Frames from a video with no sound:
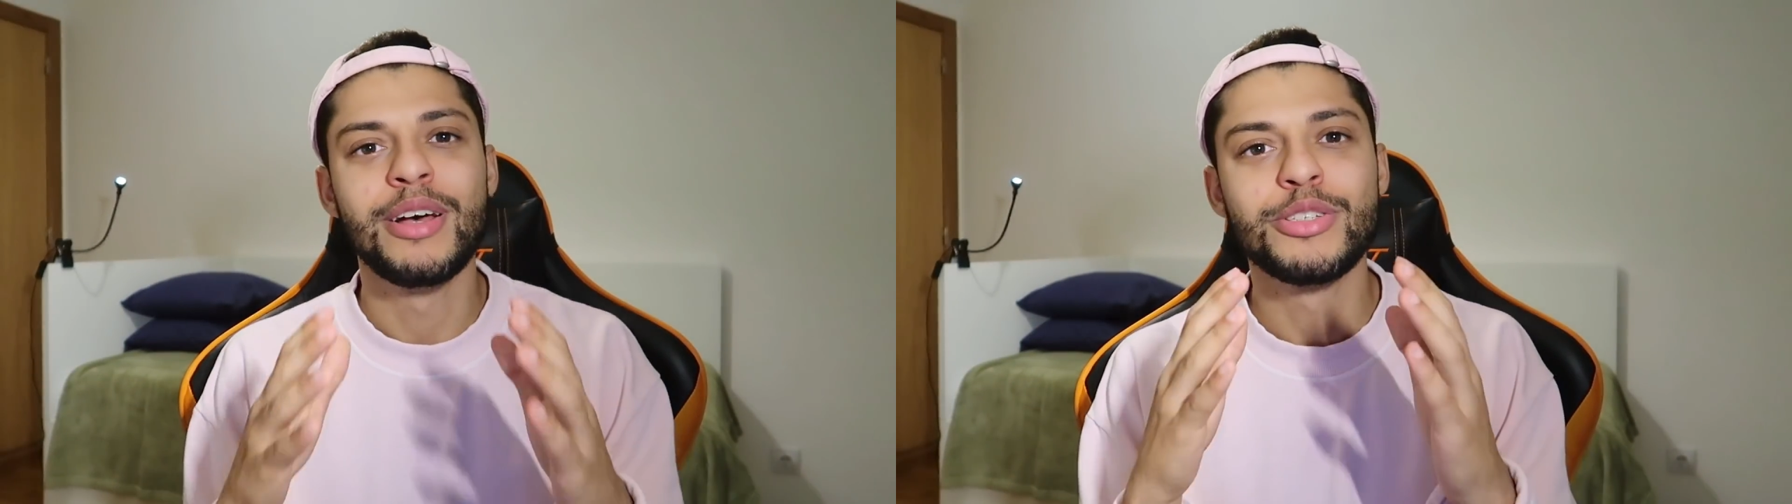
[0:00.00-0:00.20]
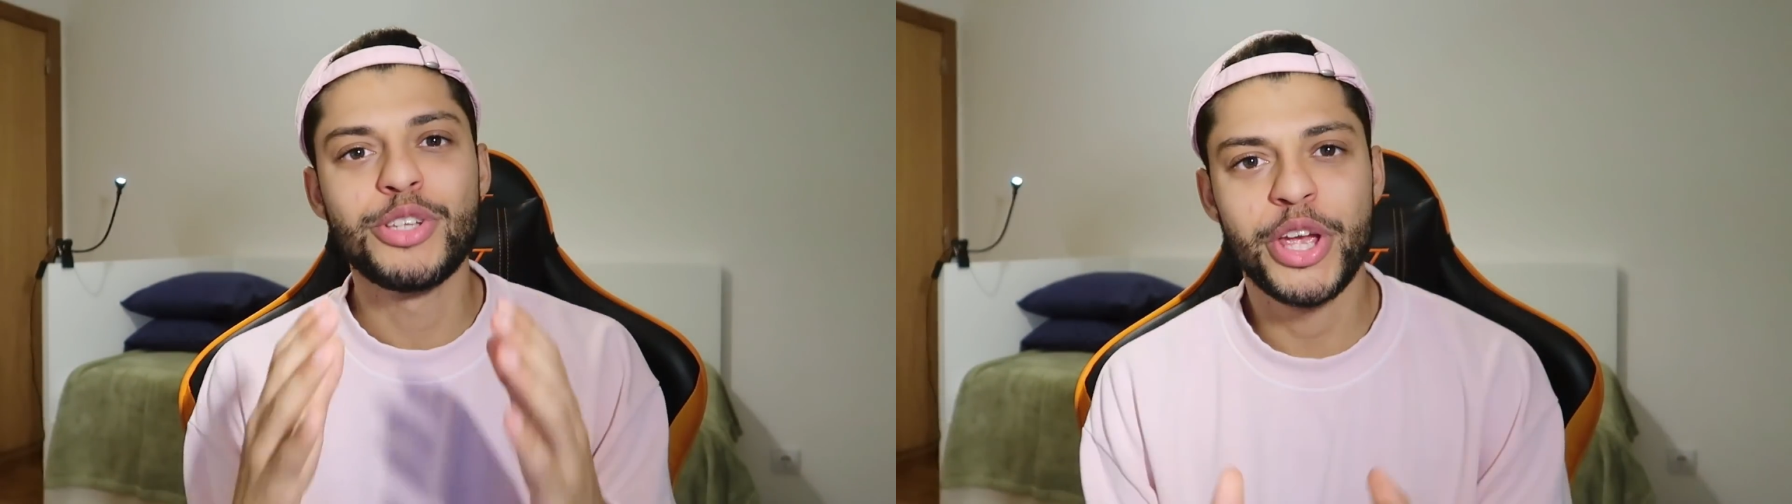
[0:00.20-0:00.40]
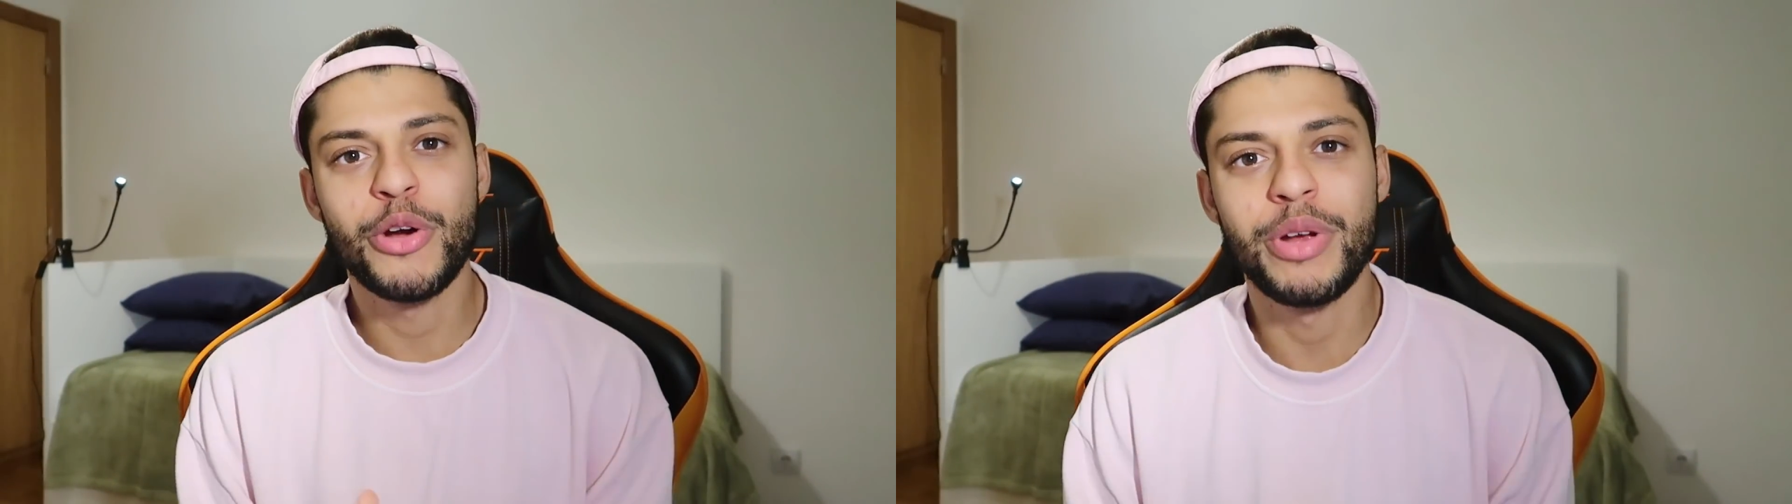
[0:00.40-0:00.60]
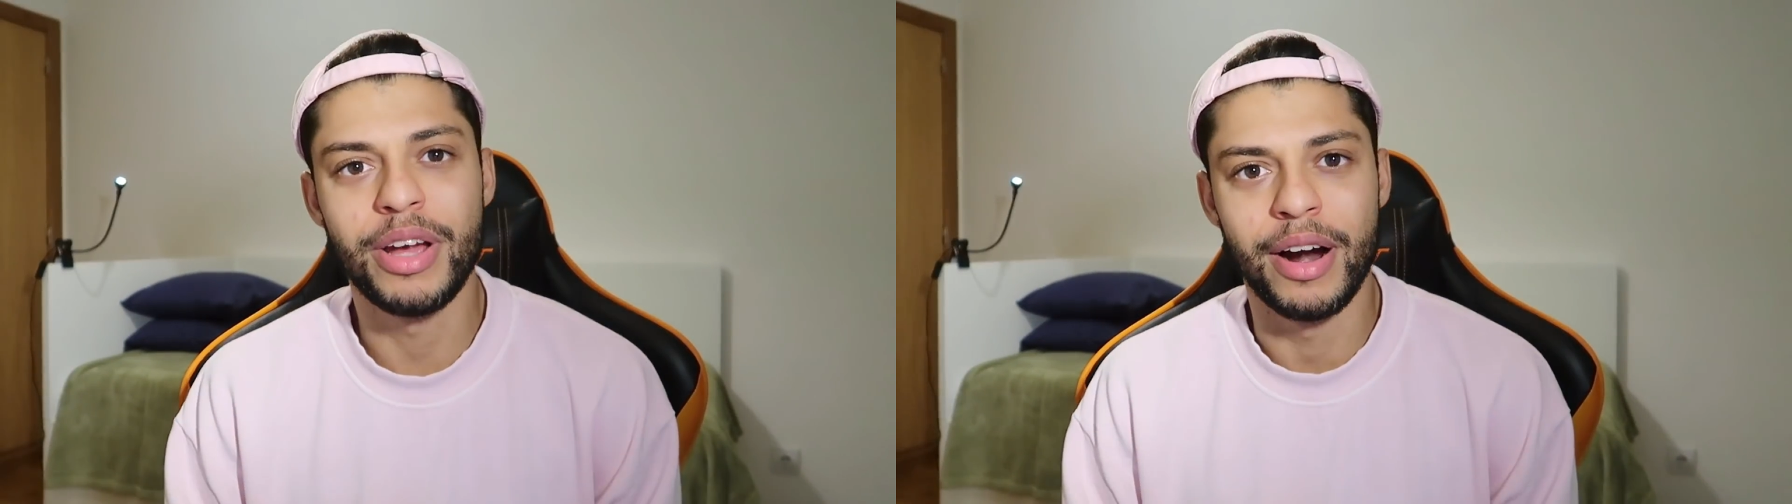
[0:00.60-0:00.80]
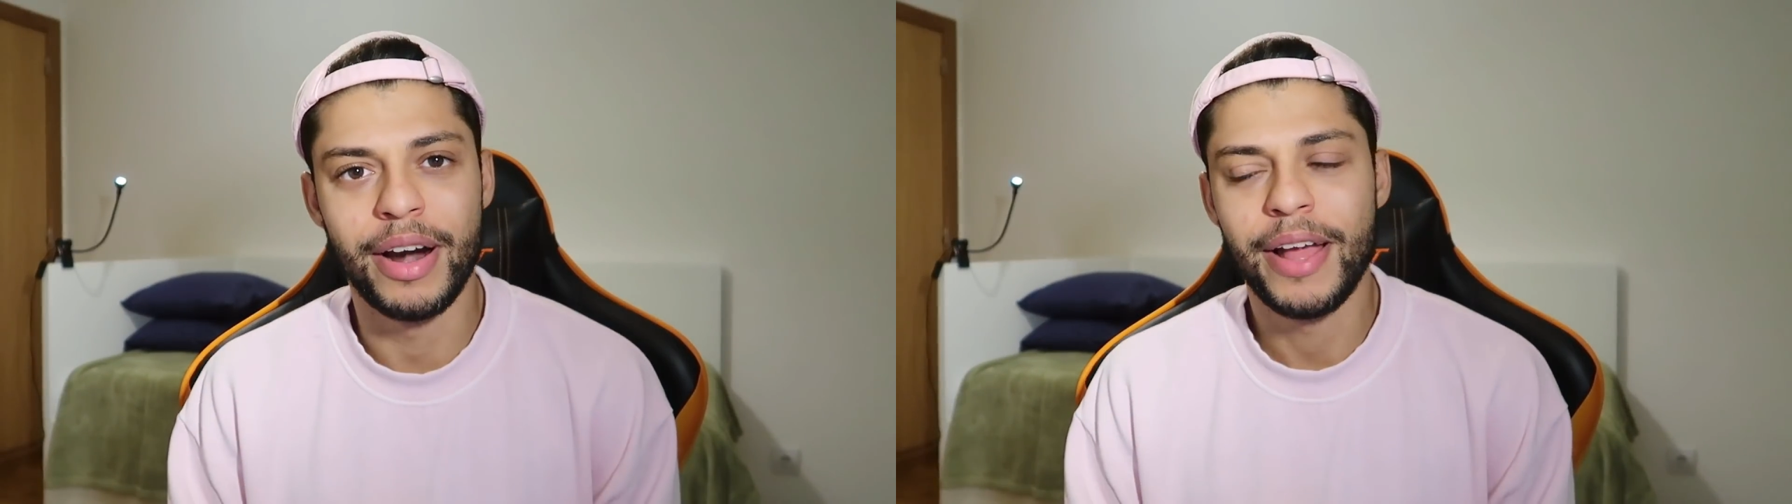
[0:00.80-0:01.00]
So here
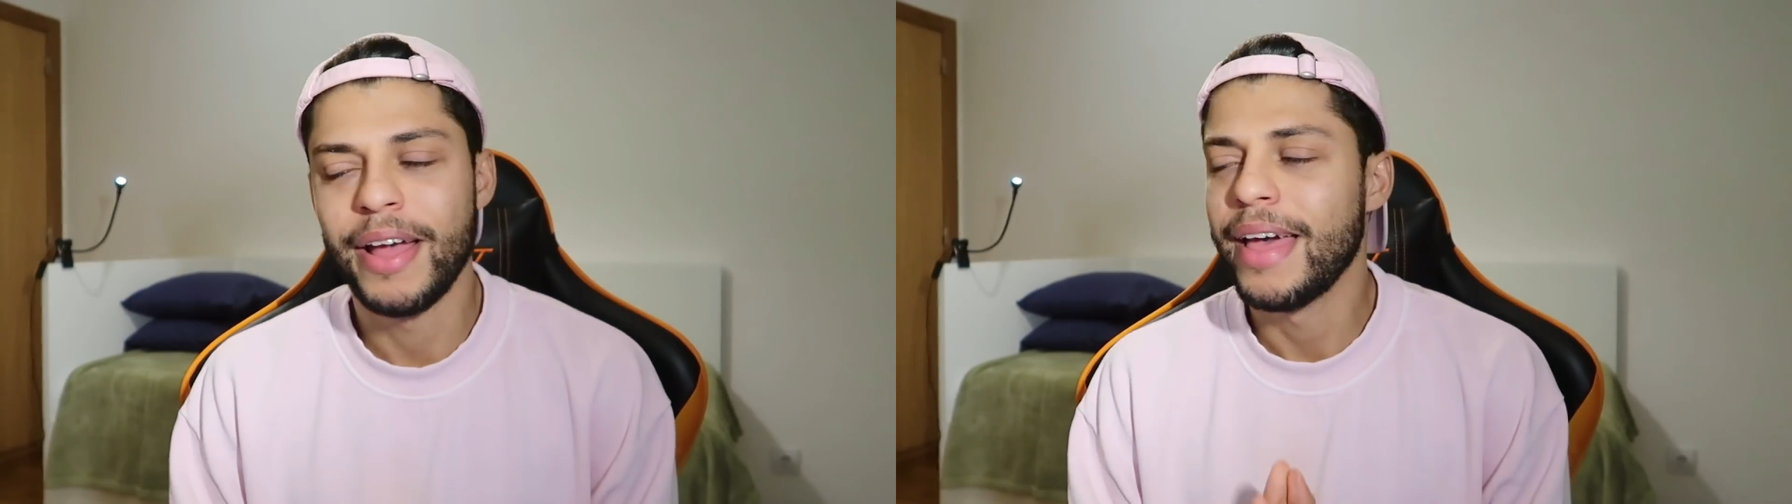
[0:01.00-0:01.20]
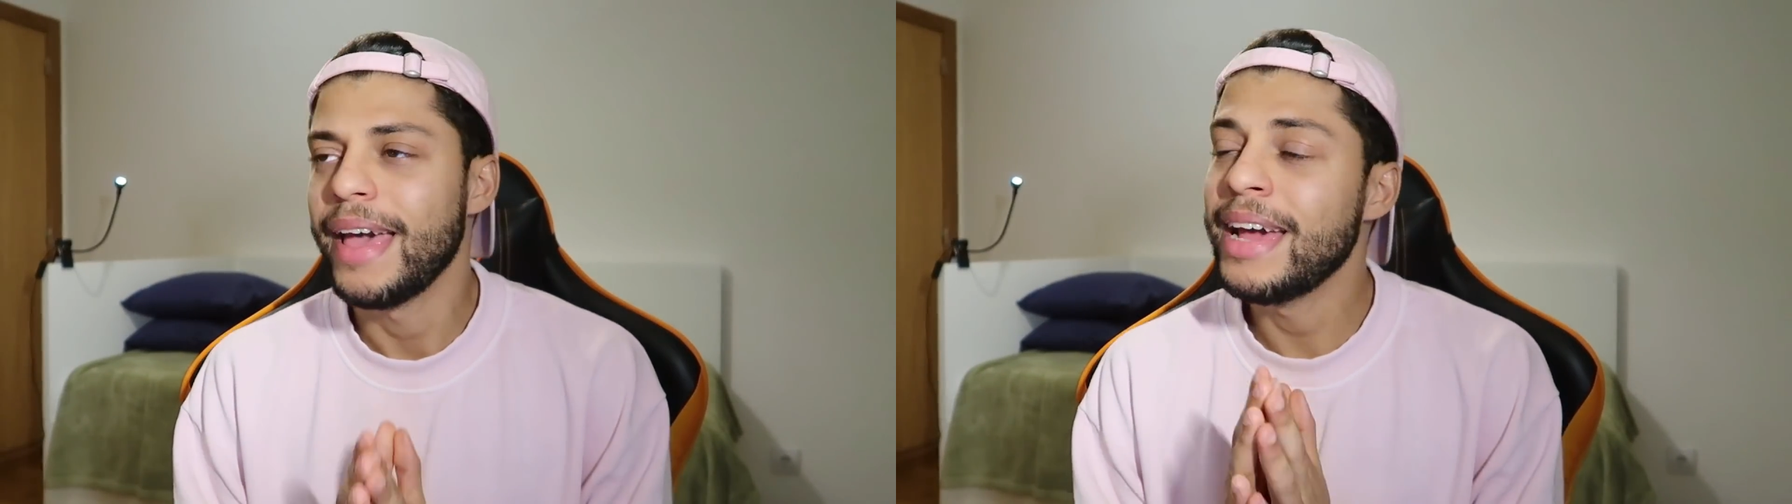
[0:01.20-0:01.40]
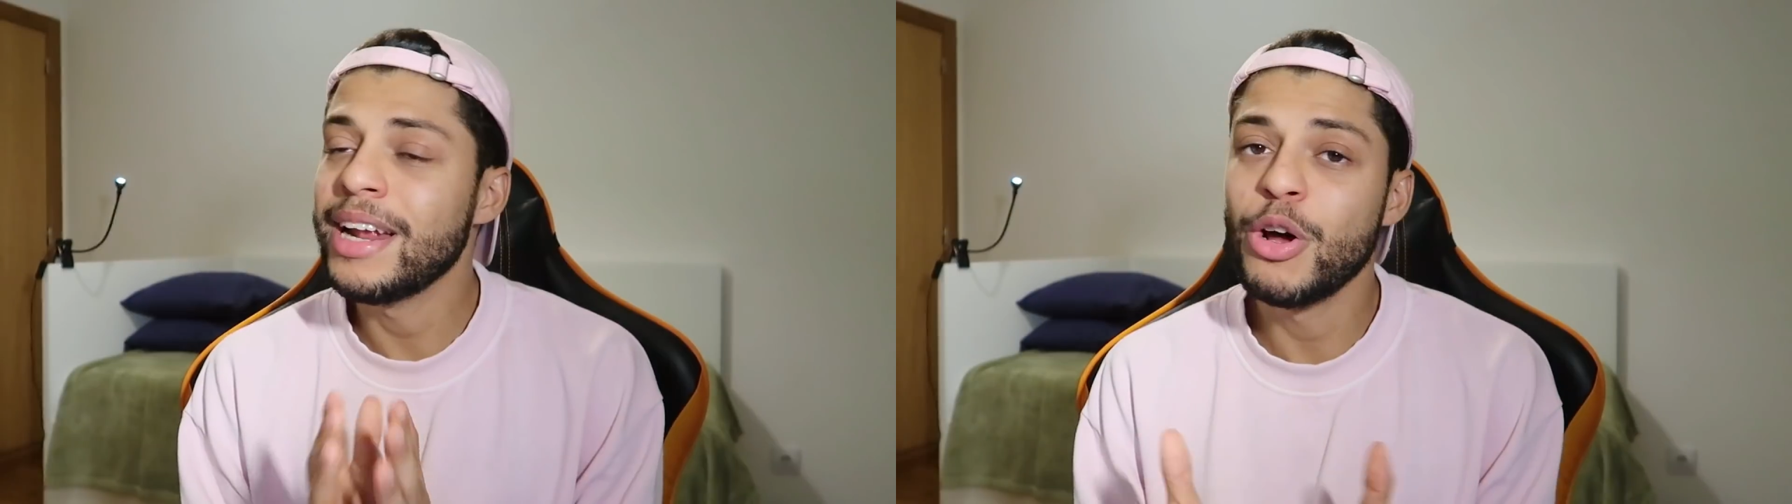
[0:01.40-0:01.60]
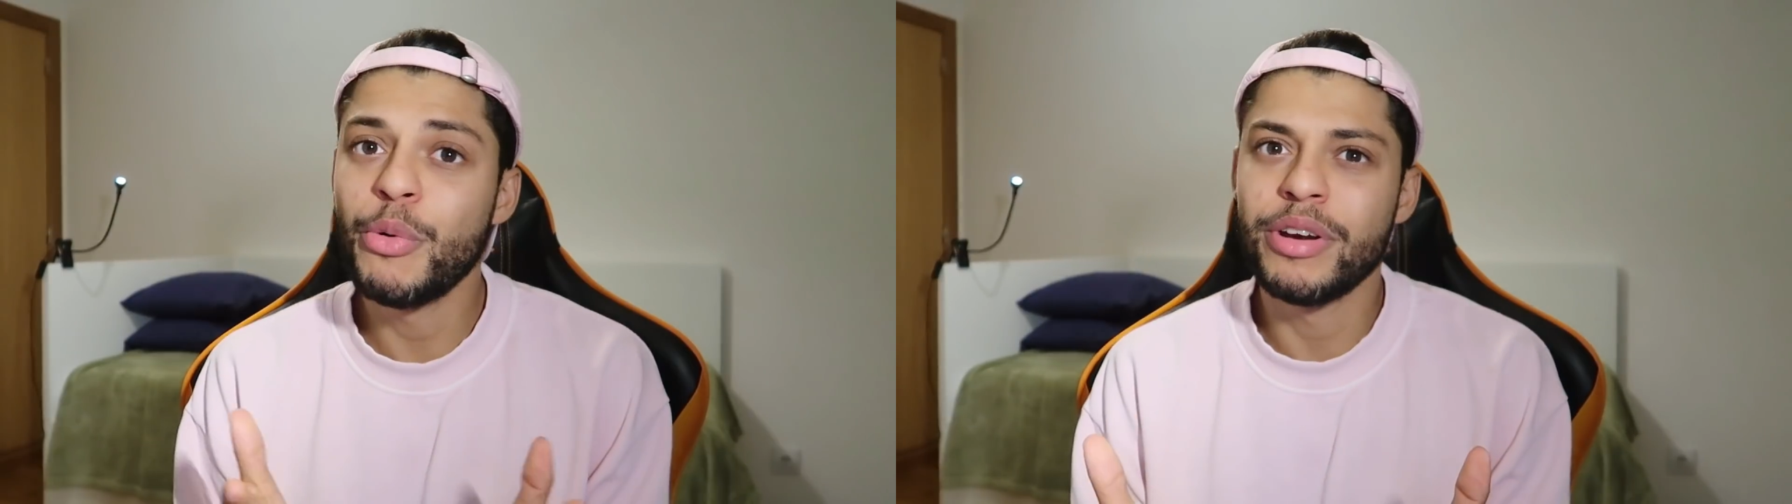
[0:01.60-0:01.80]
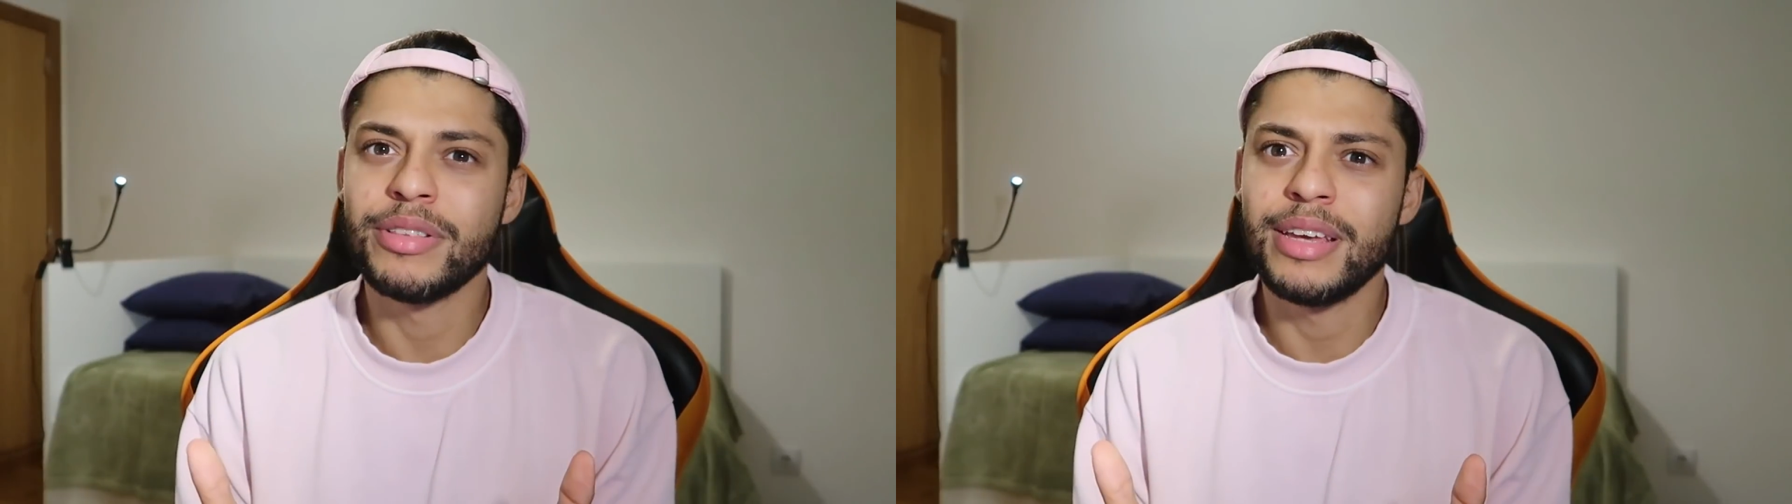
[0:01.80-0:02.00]
we are. And I know what you're